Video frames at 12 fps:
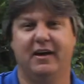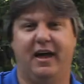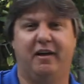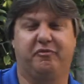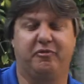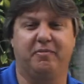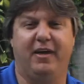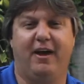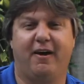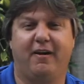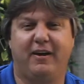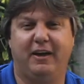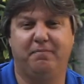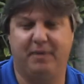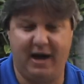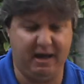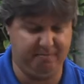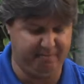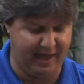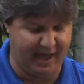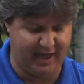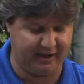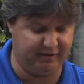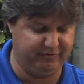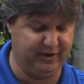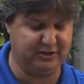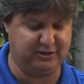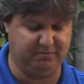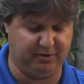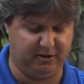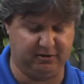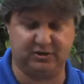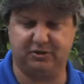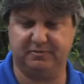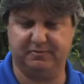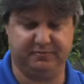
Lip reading: And from there, he'd buy a bag of nuts and bolts